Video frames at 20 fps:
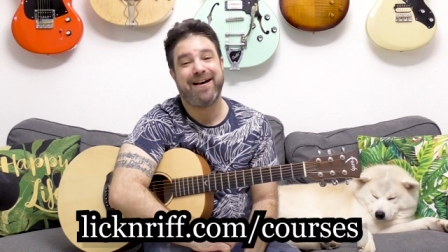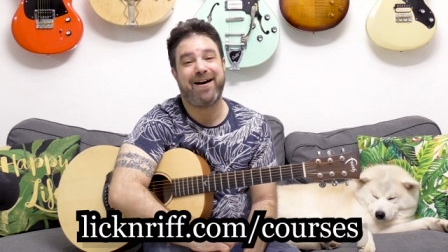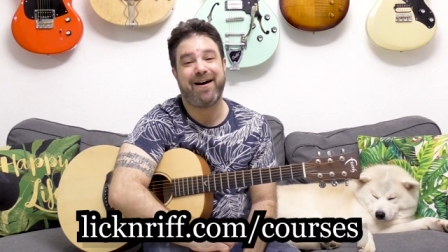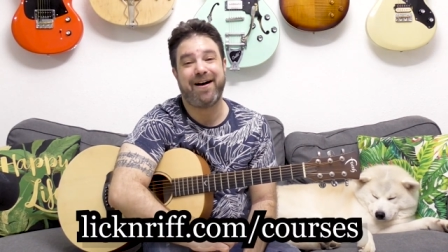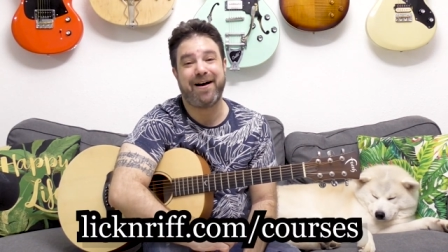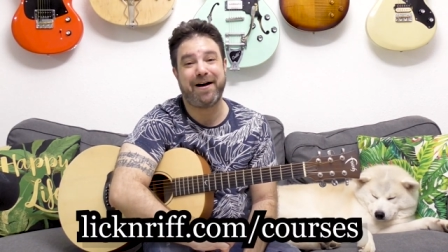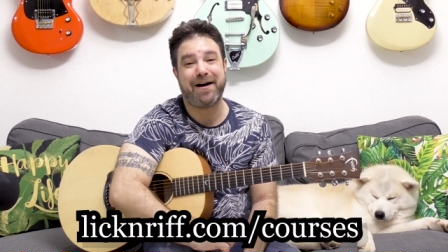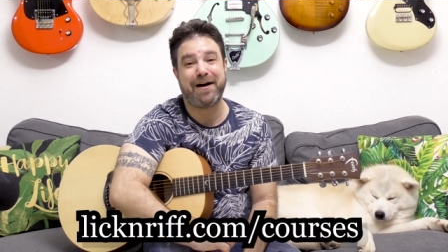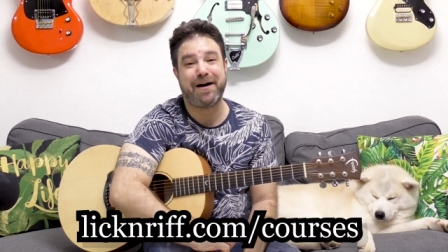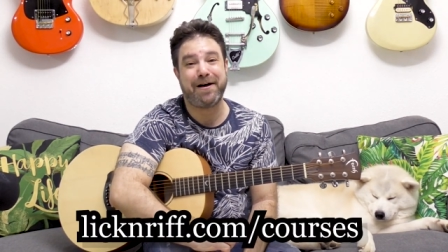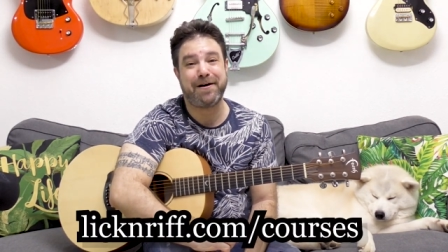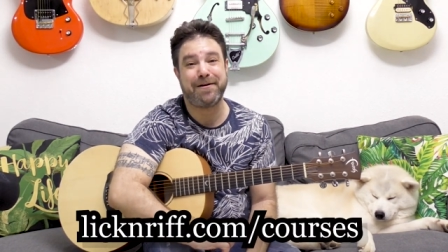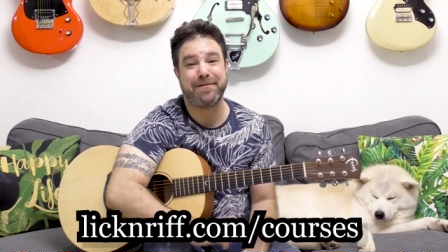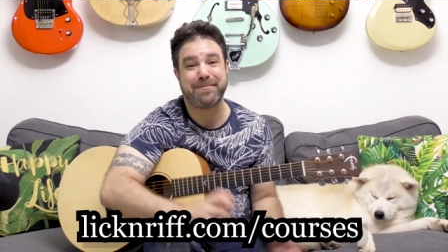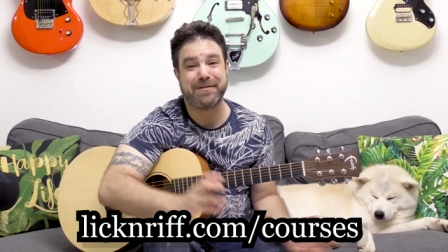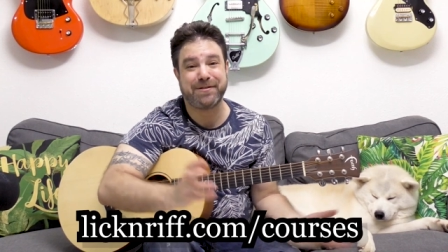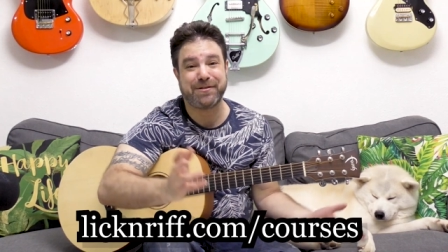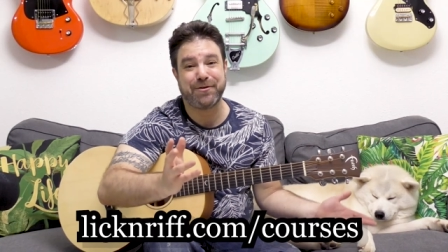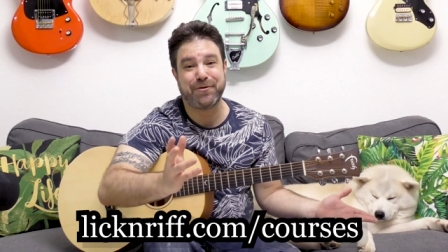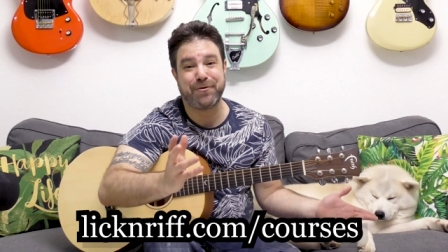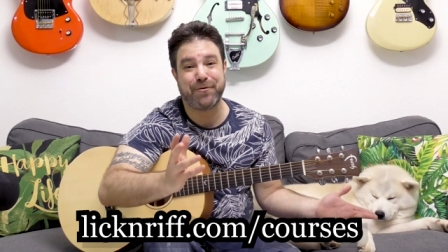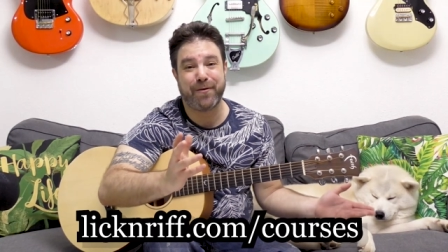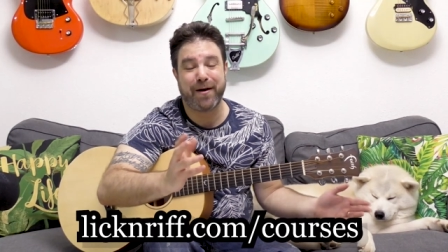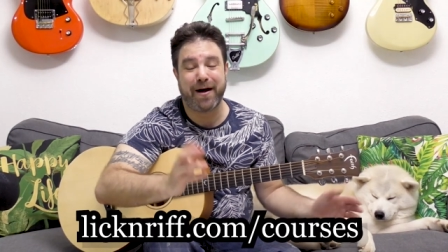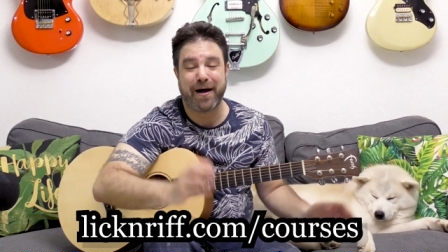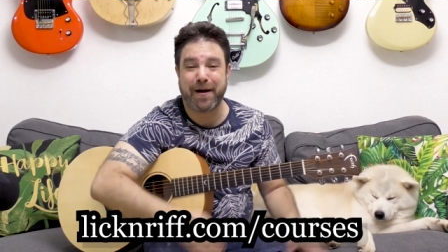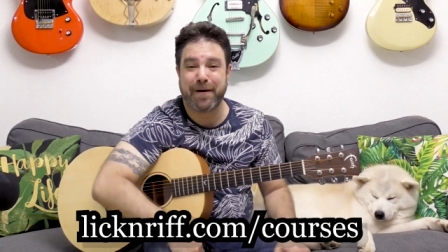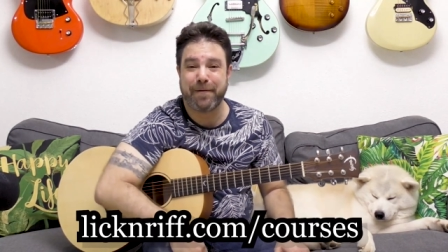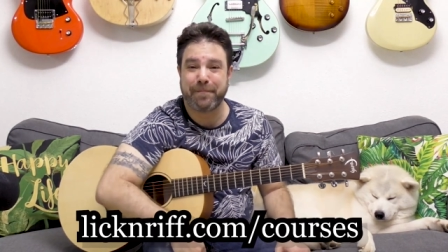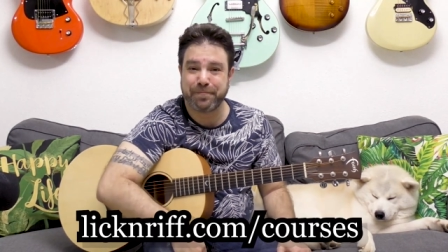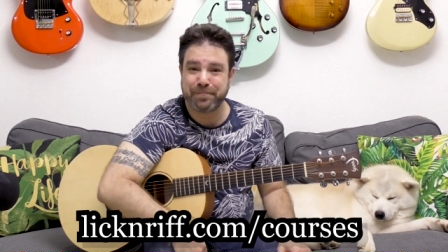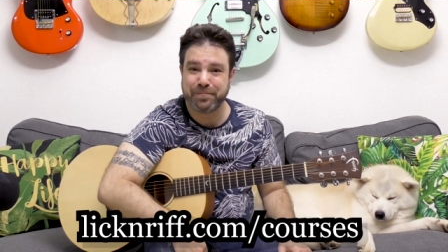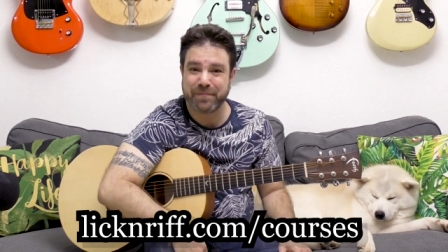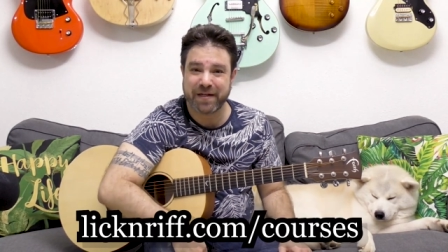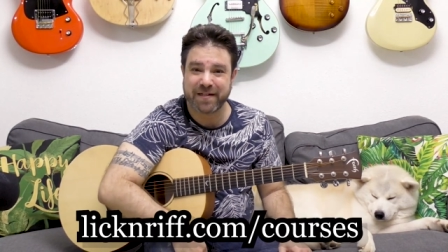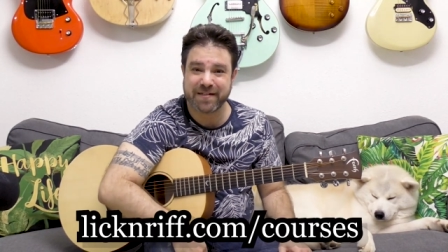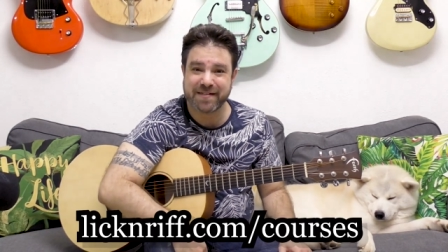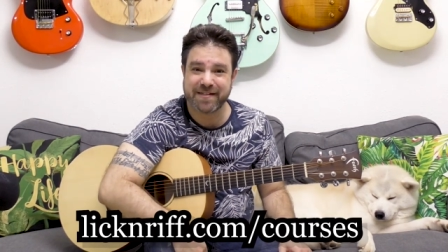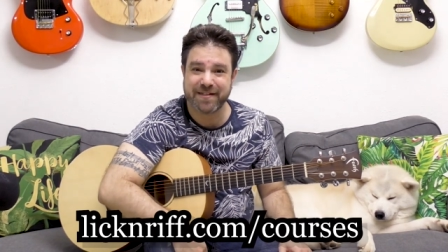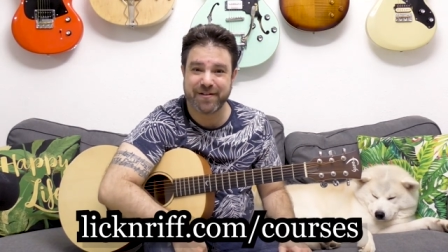Um, so um,
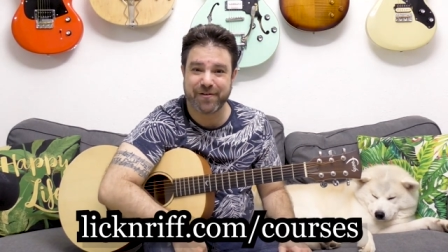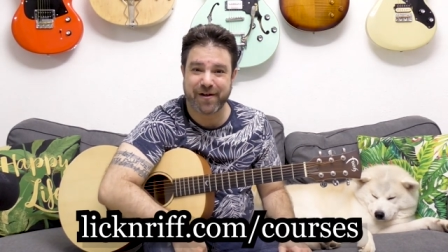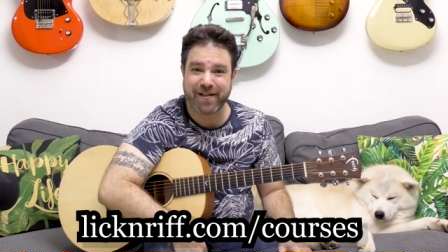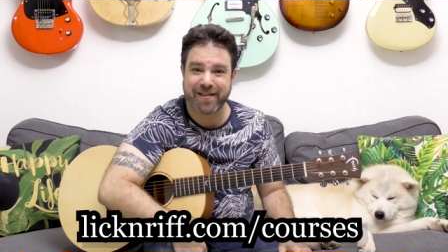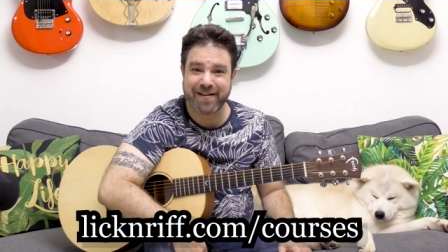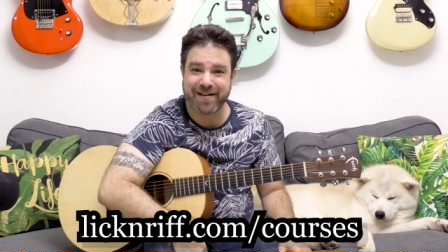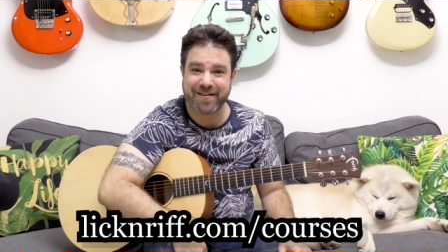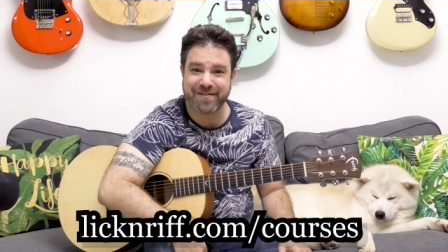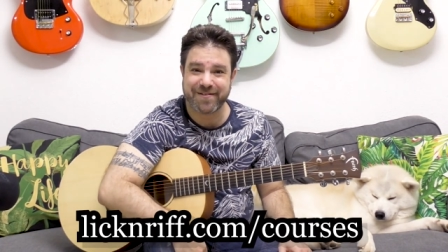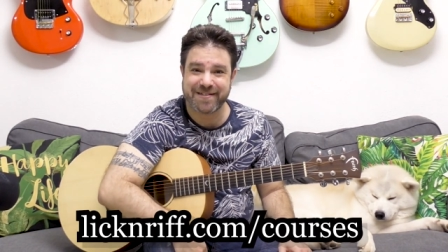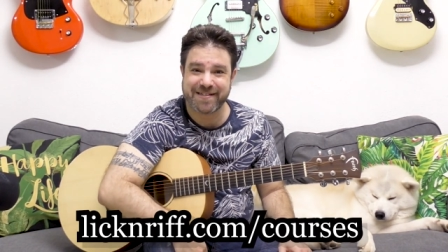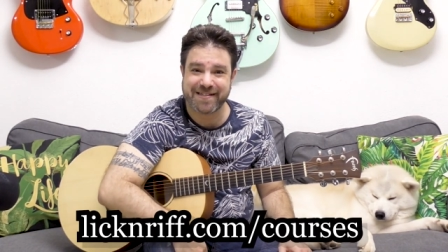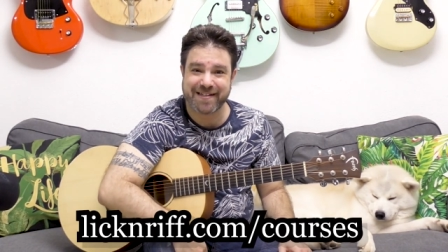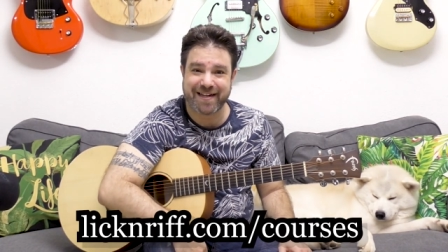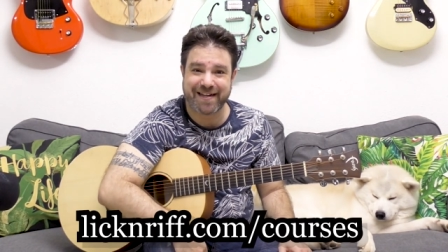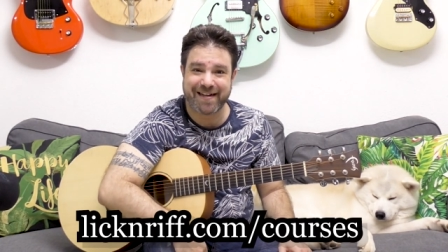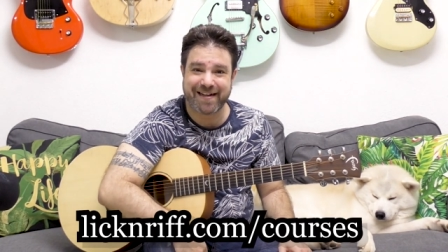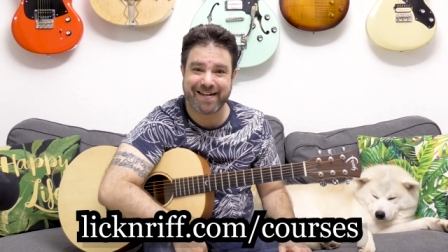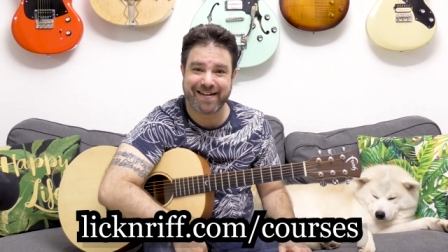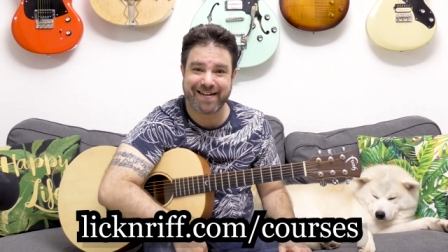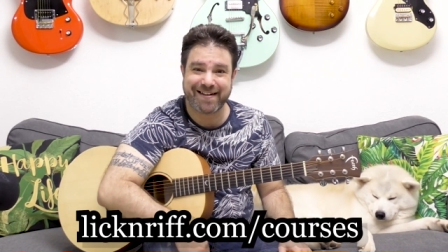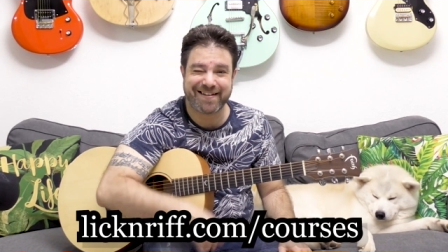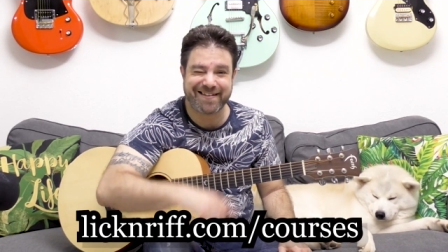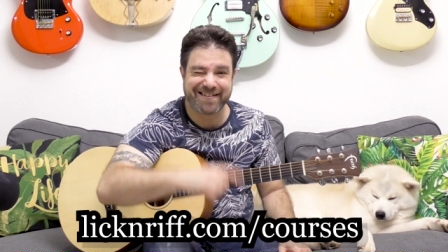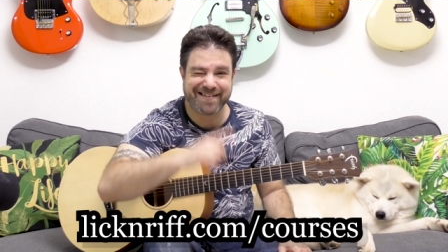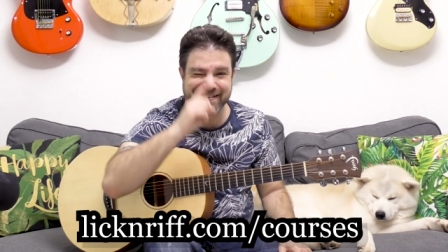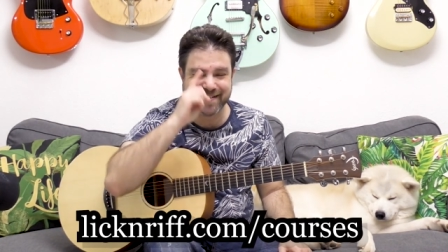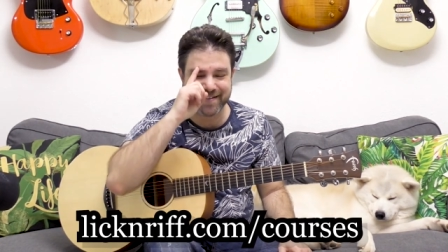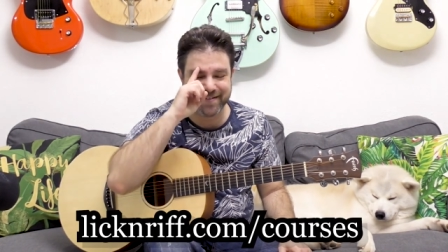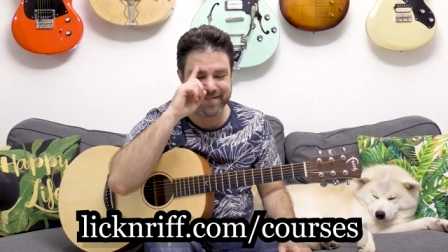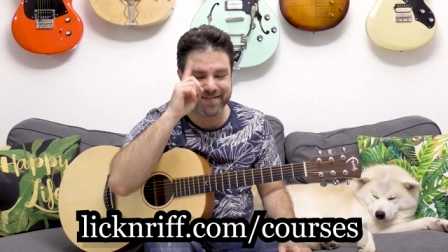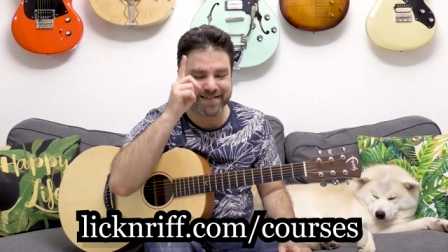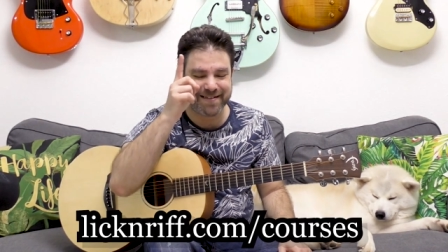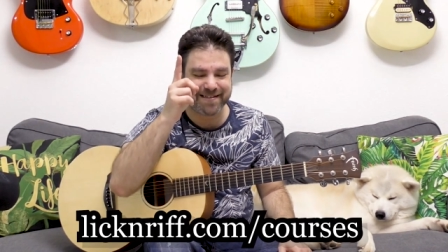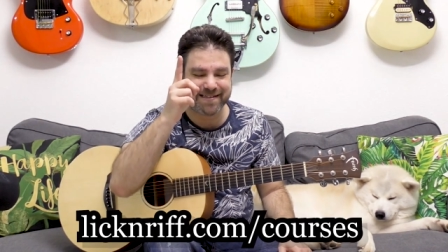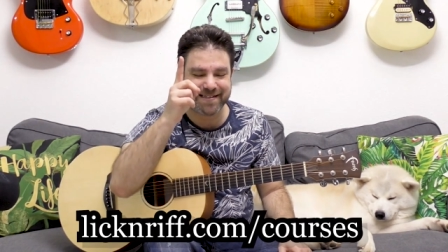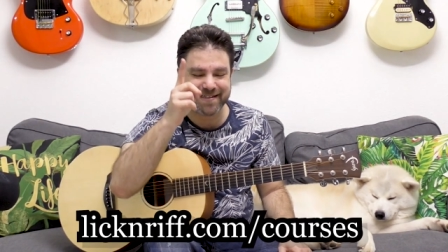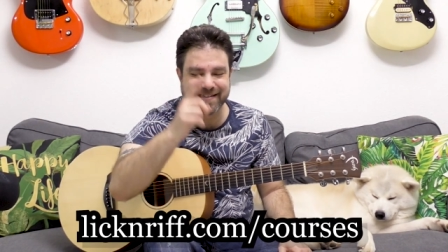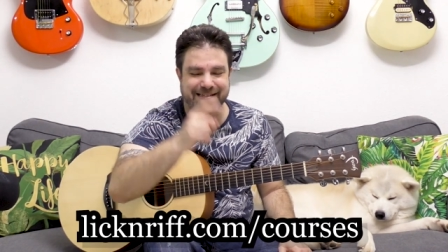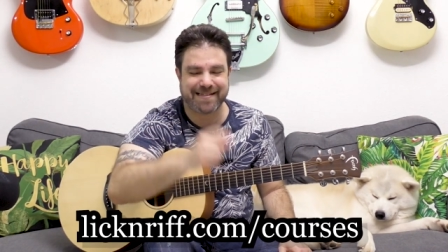I'll see you on the other side, and I'll see you in the
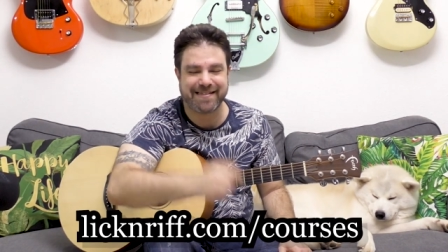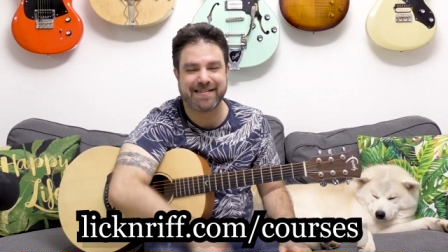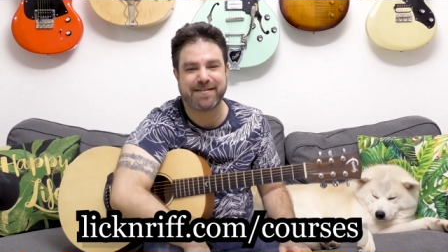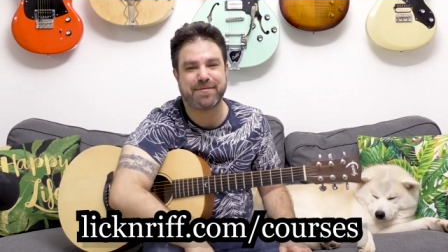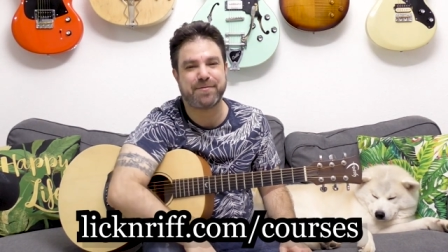next lesson.